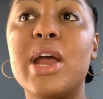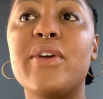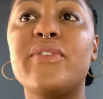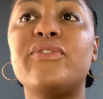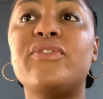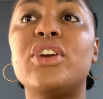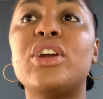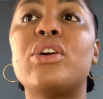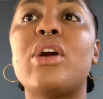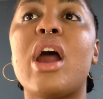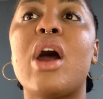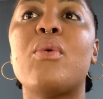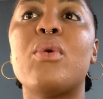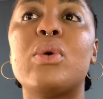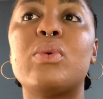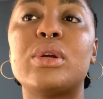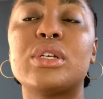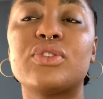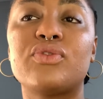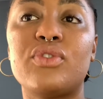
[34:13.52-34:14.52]
figure out what
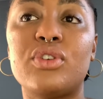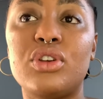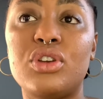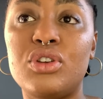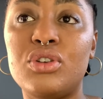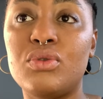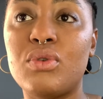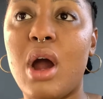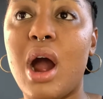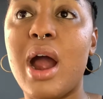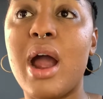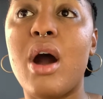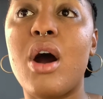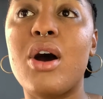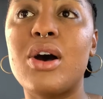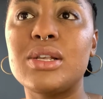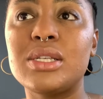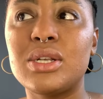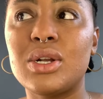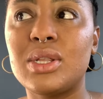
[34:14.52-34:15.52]
works for you. I
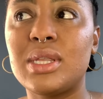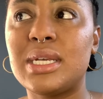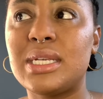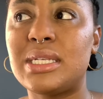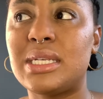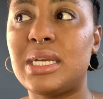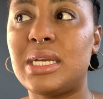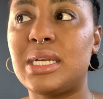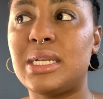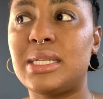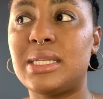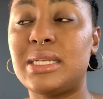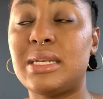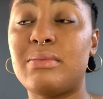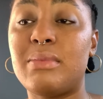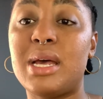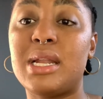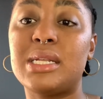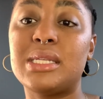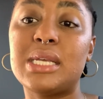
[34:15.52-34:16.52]
also listen to
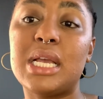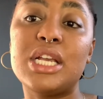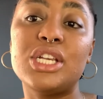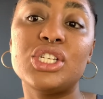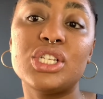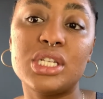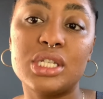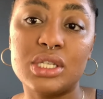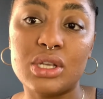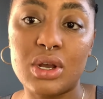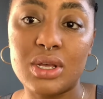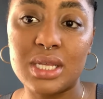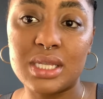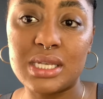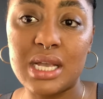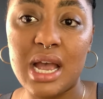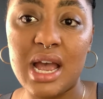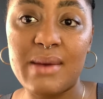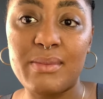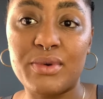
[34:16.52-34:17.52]
meditations all the
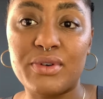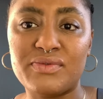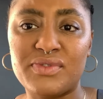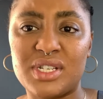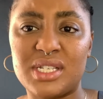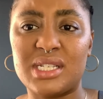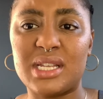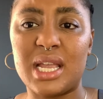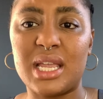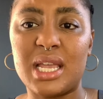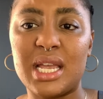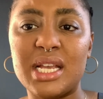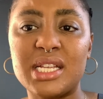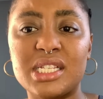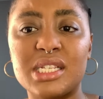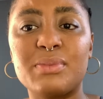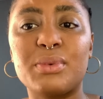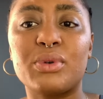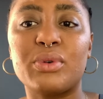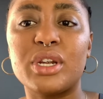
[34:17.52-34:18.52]
time, or just like
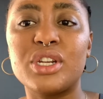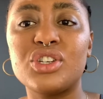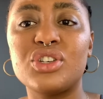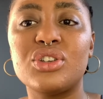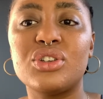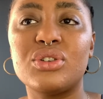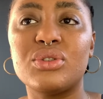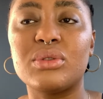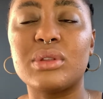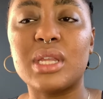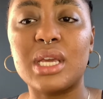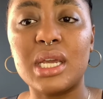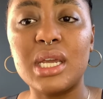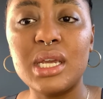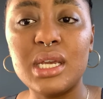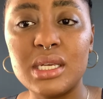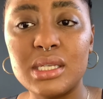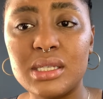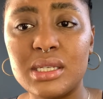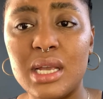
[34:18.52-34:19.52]
inspirational
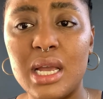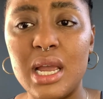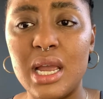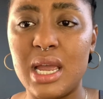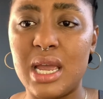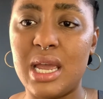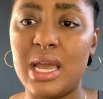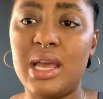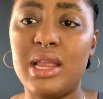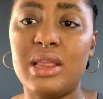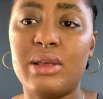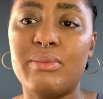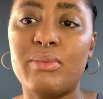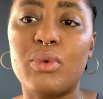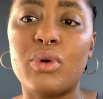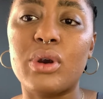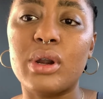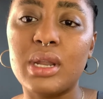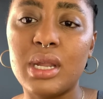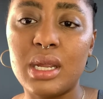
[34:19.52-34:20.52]
things in the
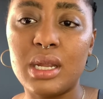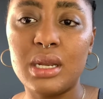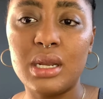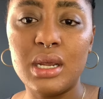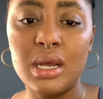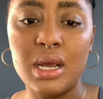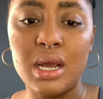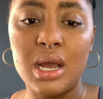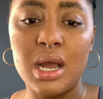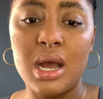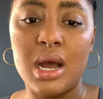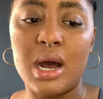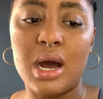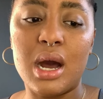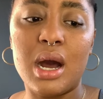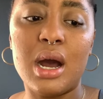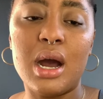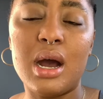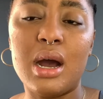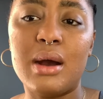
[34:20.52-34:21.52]
morning.
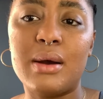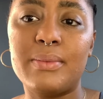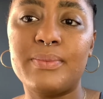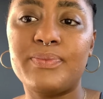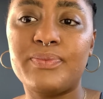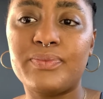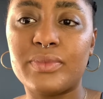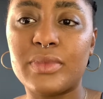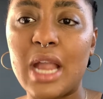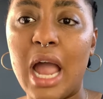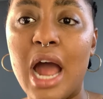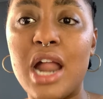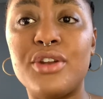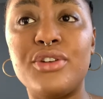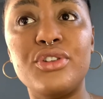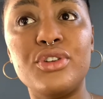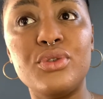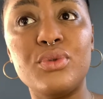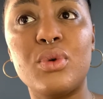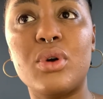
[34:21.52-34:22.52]
I
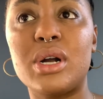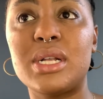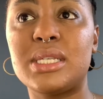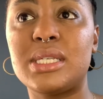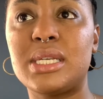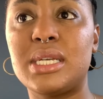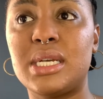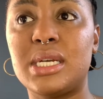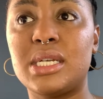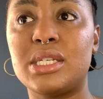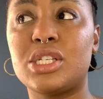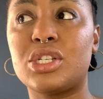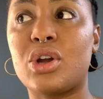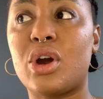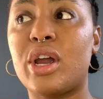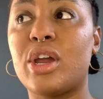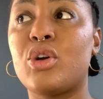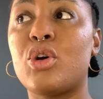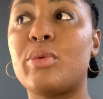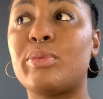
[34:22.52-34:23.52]
do want to
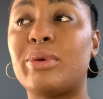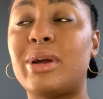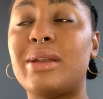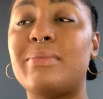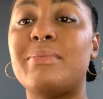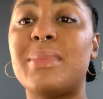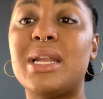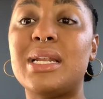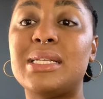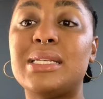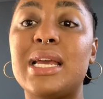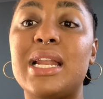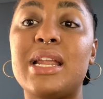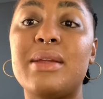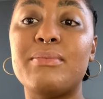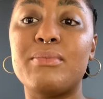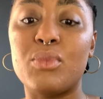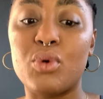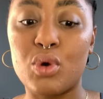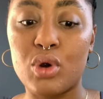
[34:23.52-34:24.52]
start incorporating meditating
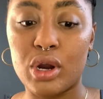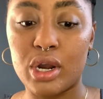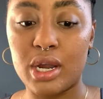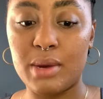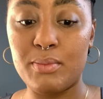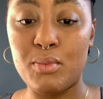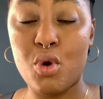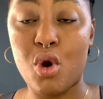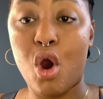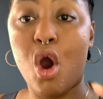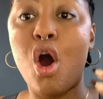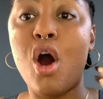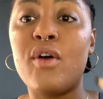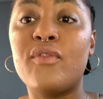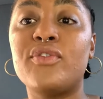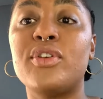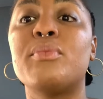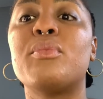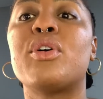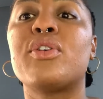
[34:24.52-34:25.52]
more
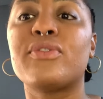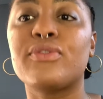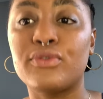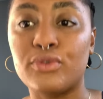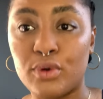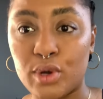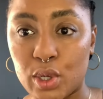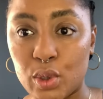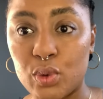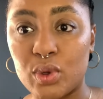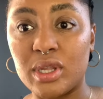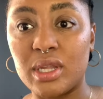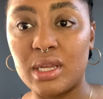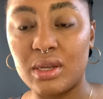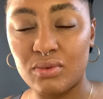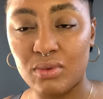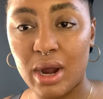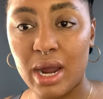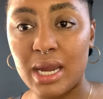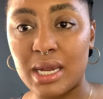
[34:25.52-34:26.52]
often, more frequently,
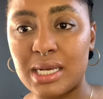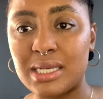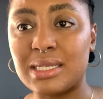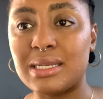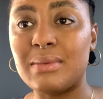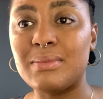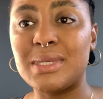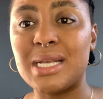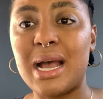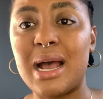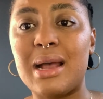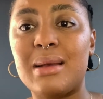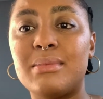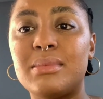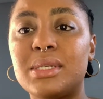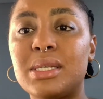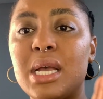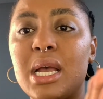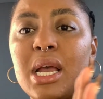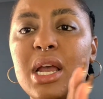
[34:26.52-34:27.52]
right? Because
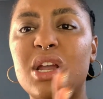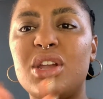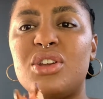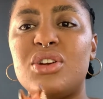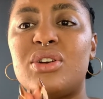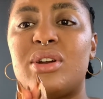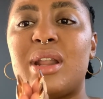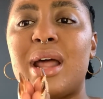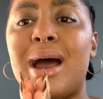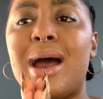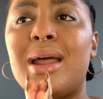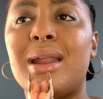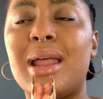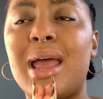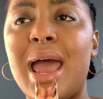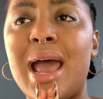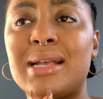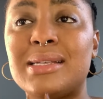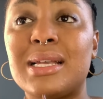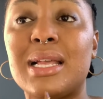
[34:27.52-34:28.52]
sometimes you're not
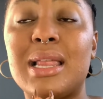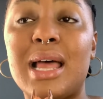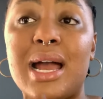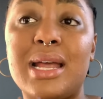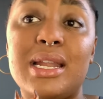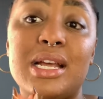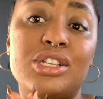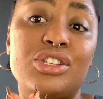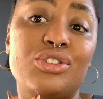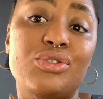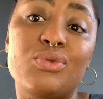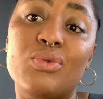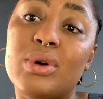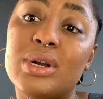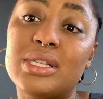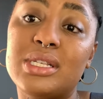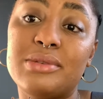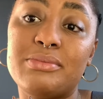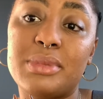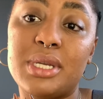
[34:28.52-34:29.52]
as aligned as you
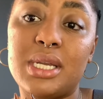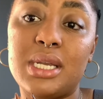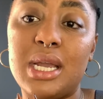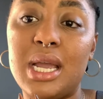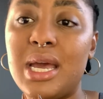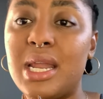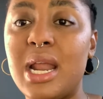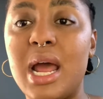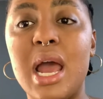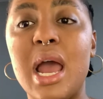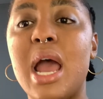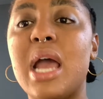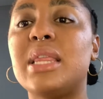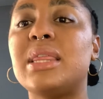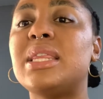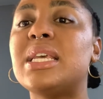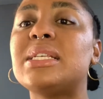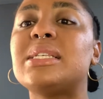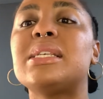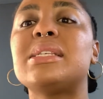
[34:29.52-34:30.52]
want to be. And
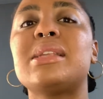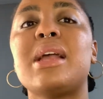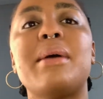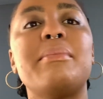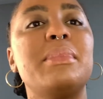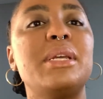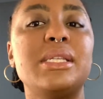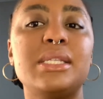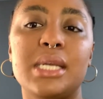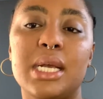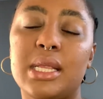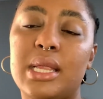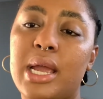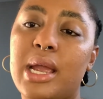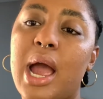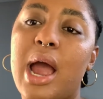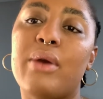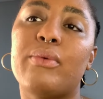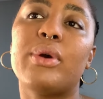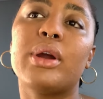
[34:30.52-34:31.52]
this is not me saying
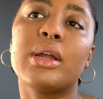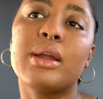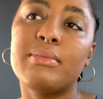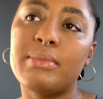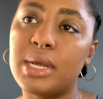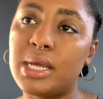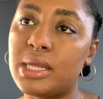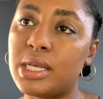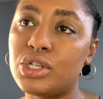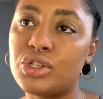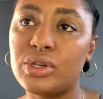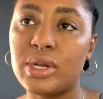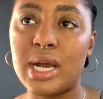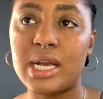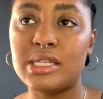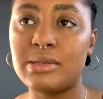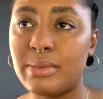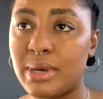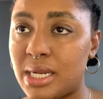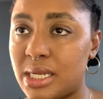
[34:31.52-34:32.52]
like I recommend that you
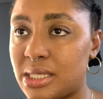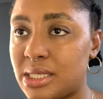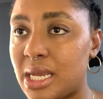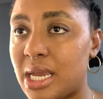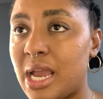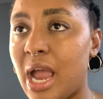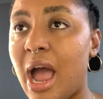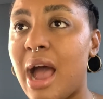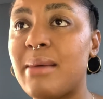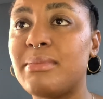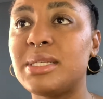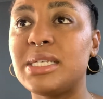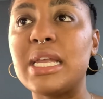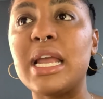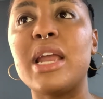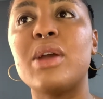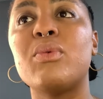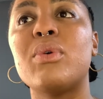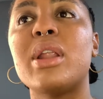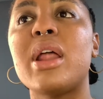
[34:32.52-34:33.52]
guys meditate. I'm
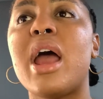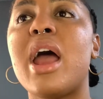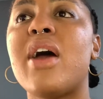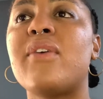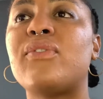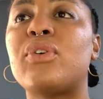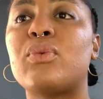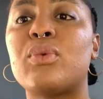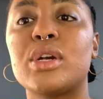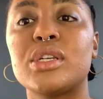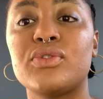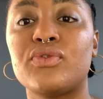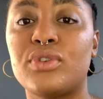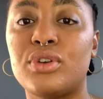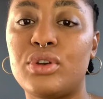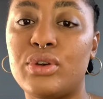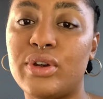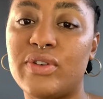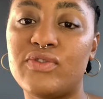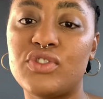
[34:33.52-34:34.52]
saying whatever works for
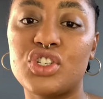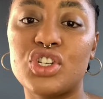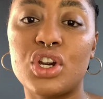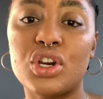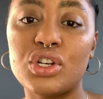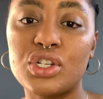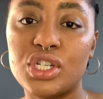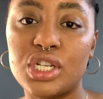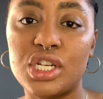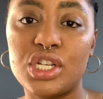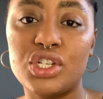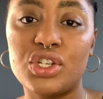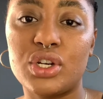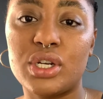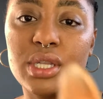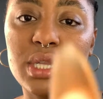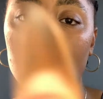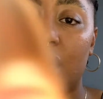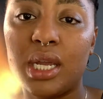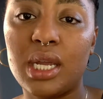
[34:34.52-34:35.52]
you. If church is your
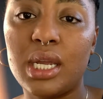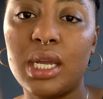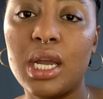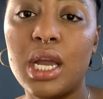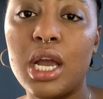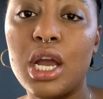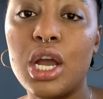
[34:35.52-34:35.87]
thing,